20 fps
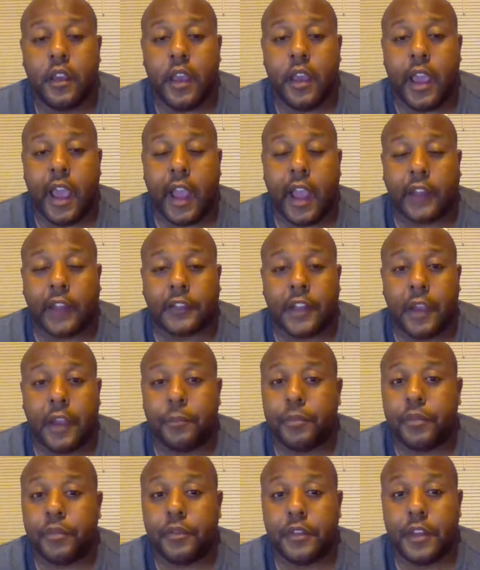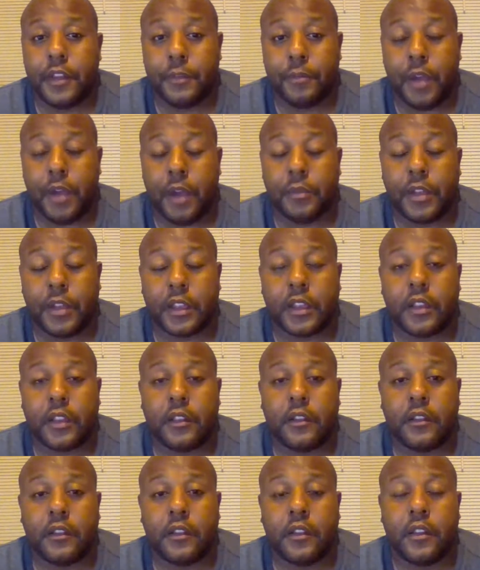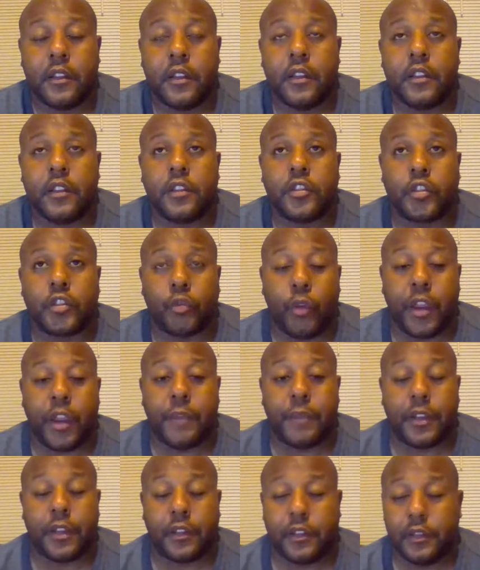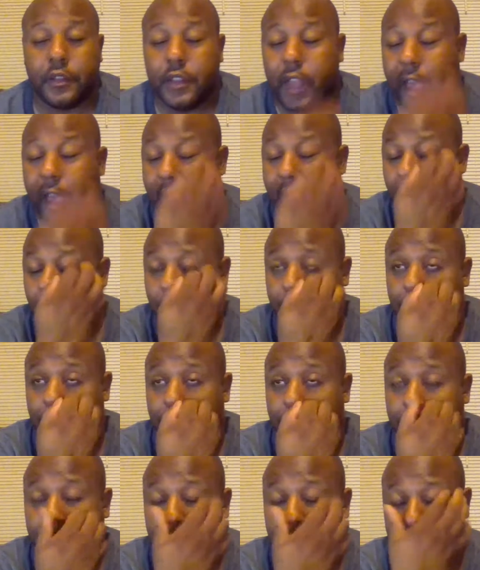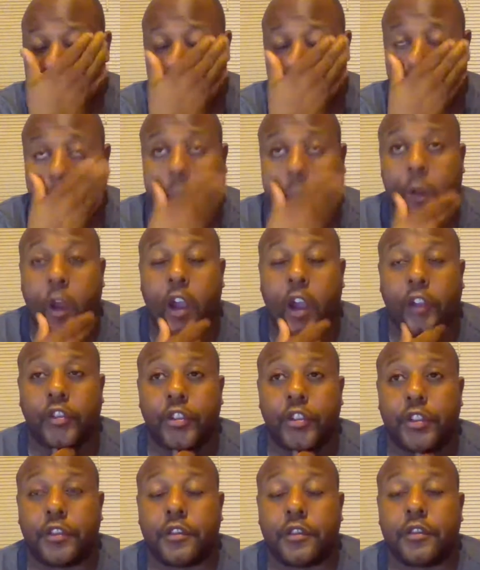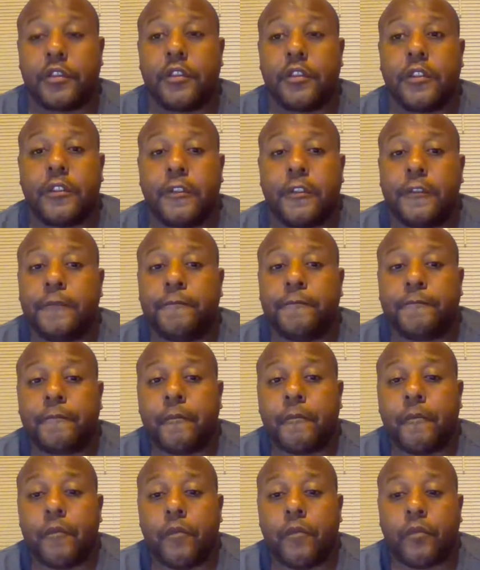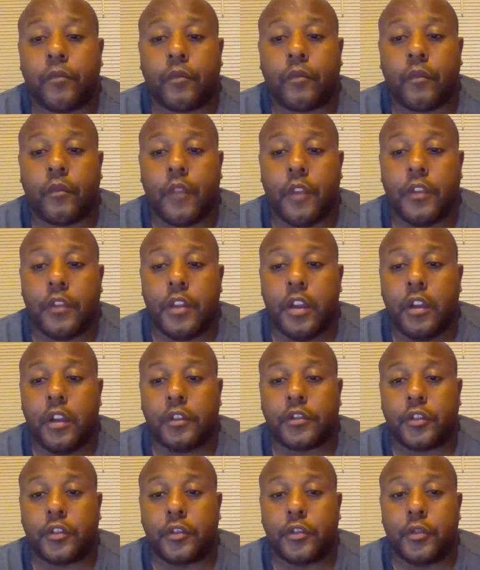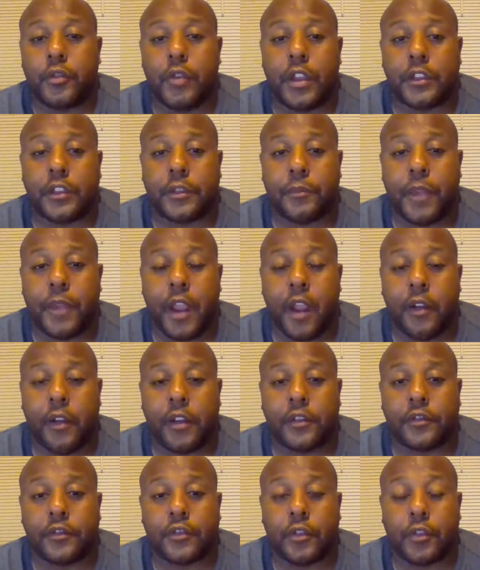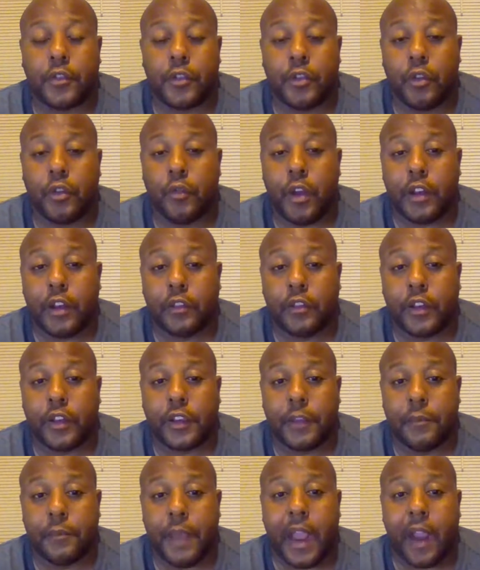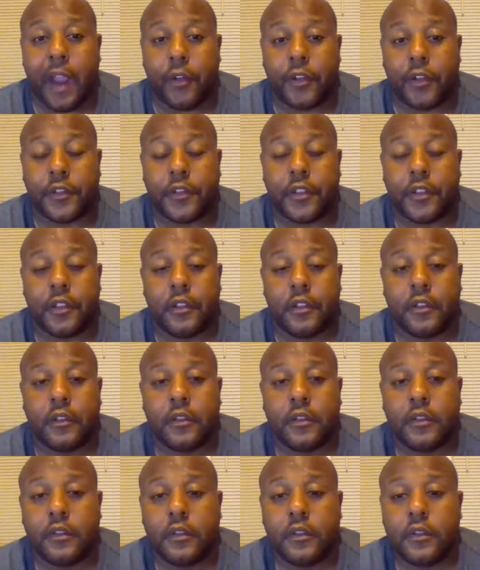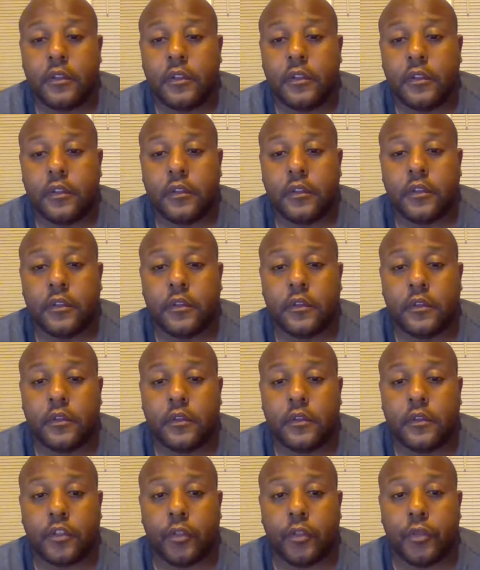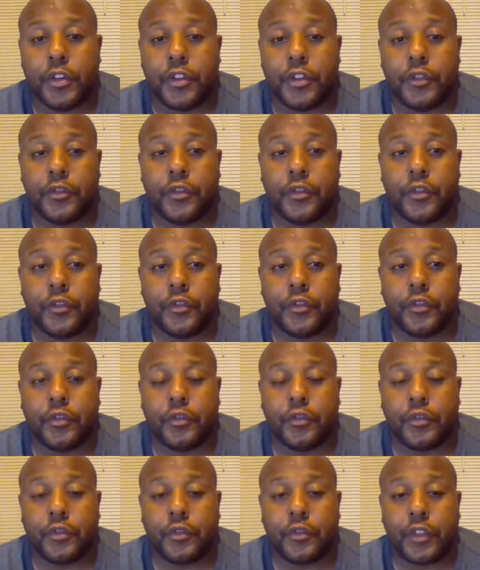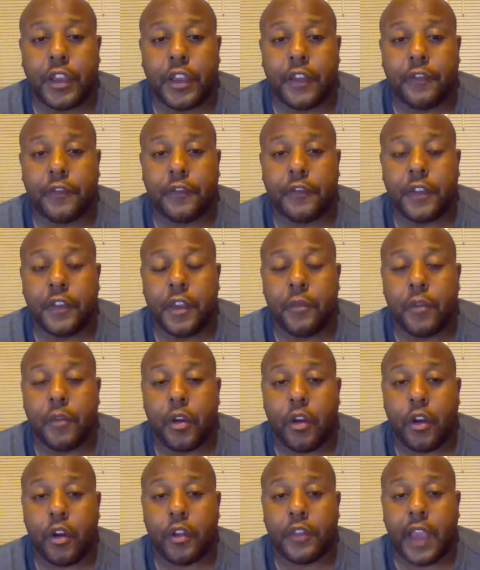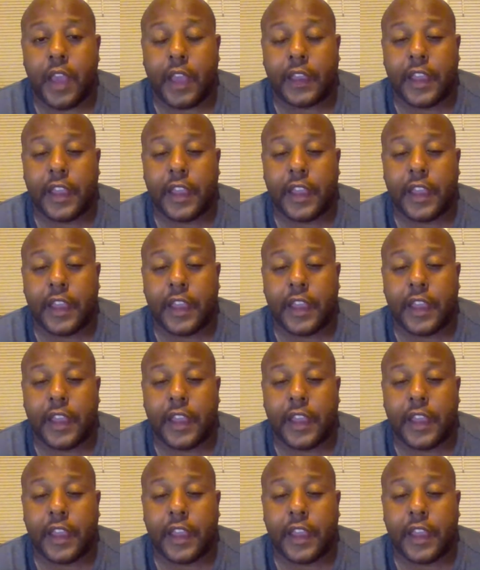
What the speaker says: act up in public, screaming loud, being obnoxious, so you as a parent, so you don't want to look embarrassed. So what do? You give him or her that